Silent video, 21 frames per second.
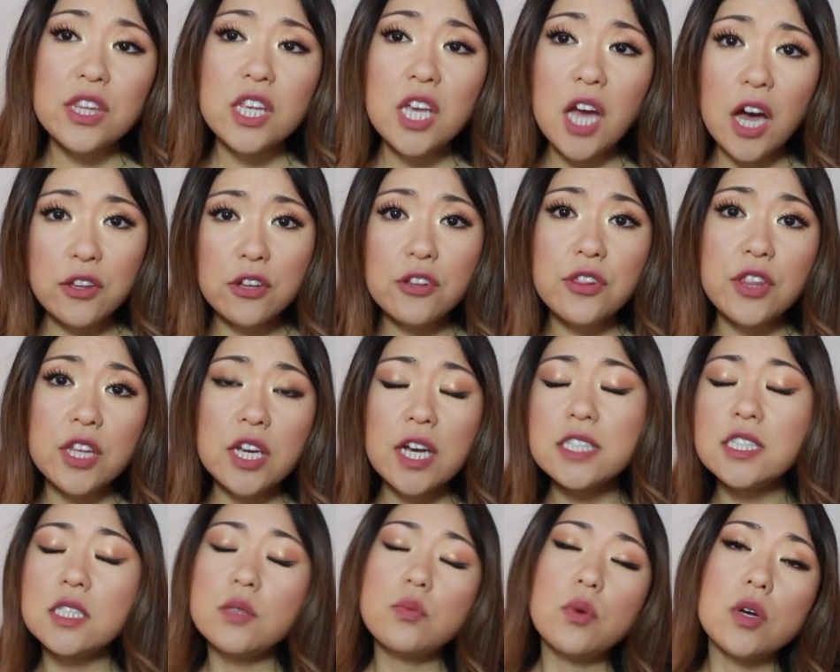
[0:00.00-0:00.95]
The other thing
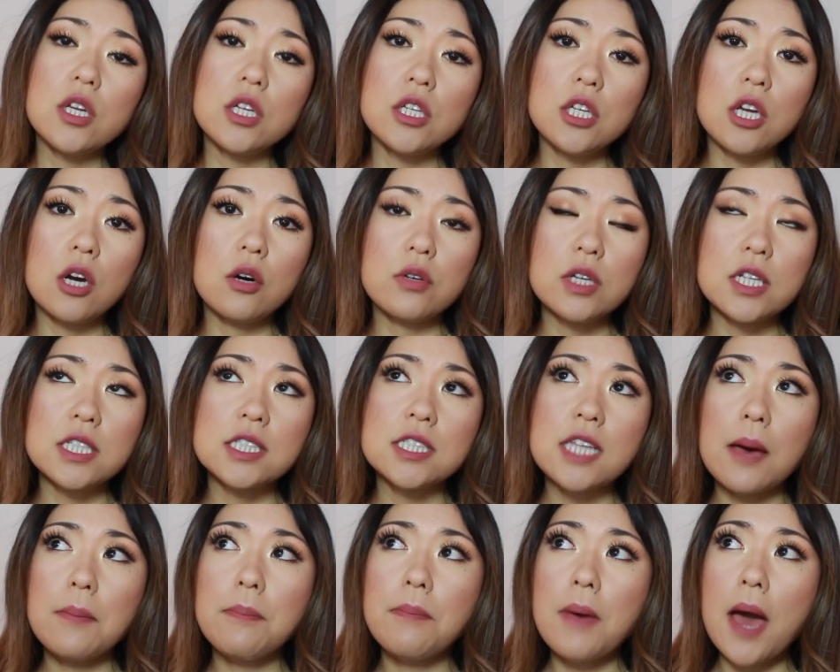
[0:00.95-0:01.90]
I did want to note is
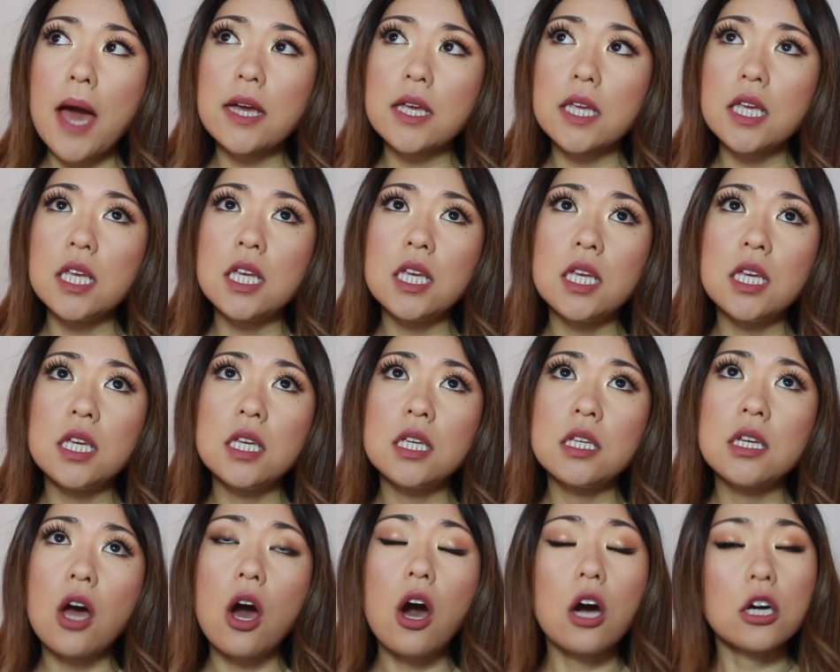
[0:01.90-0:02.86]
that back
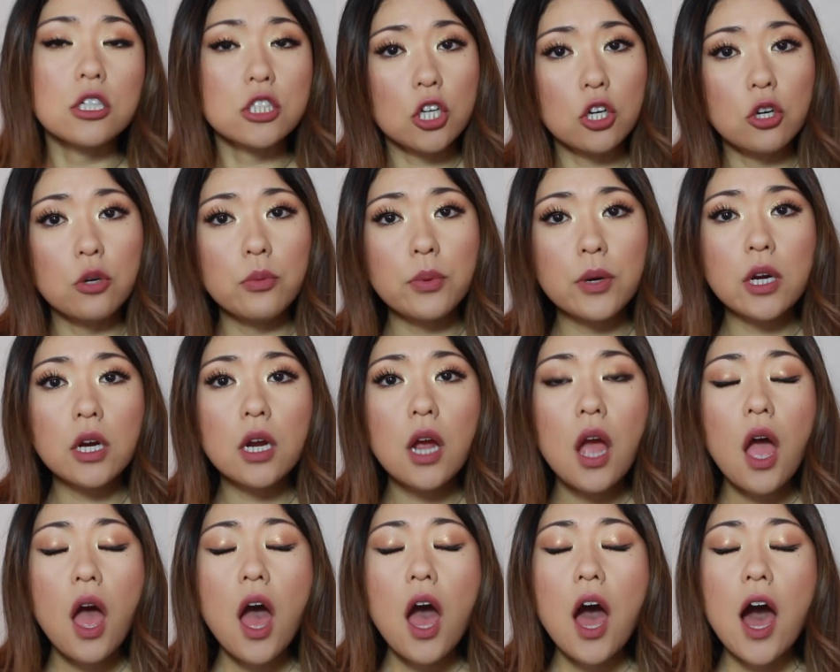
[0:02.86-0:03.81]
in
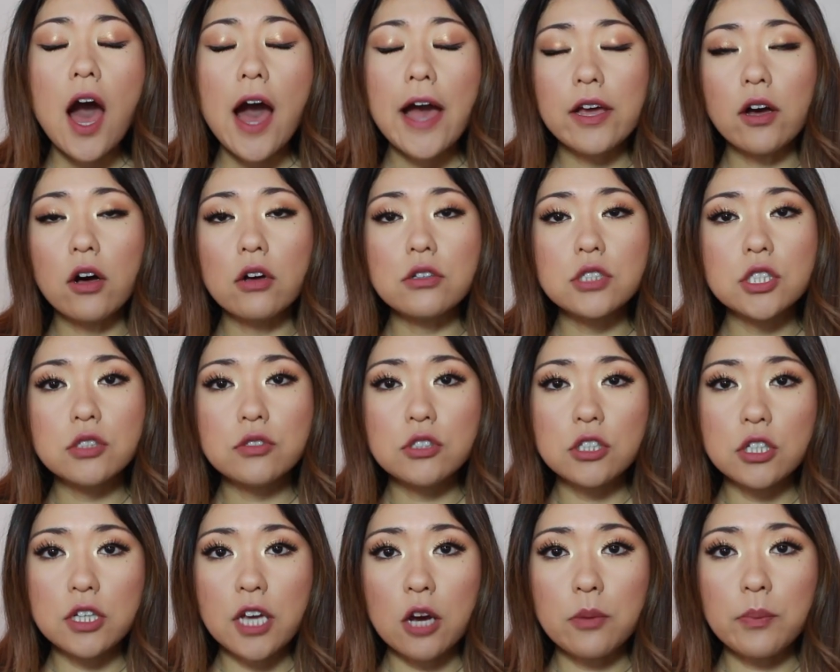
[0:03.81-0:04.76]
October, I also
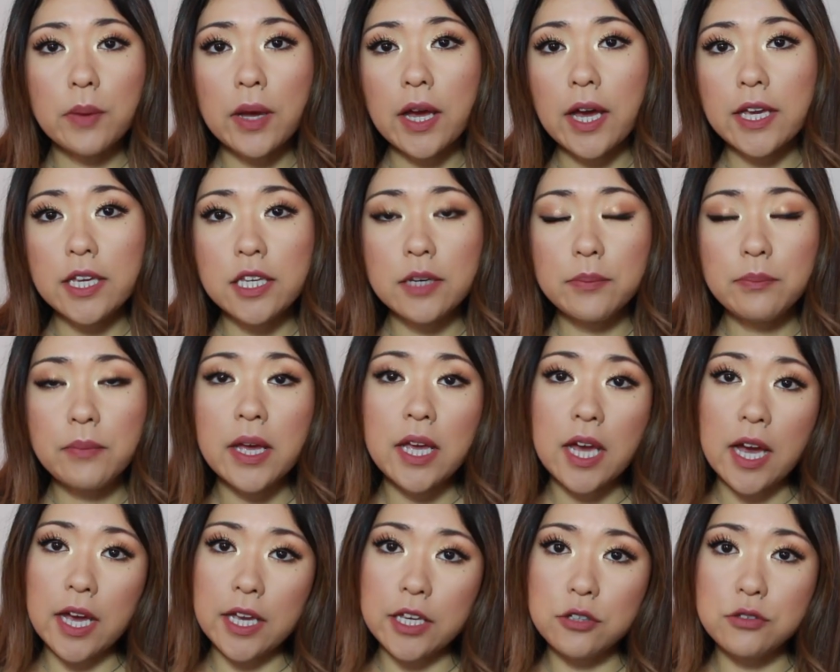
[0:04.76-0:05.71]
took out my, my
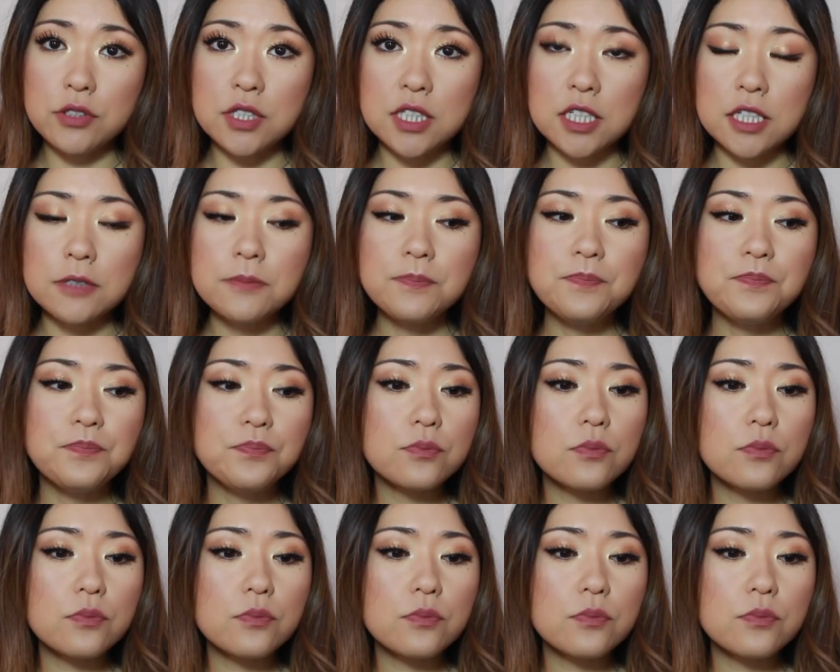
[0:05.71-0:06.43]
IUD.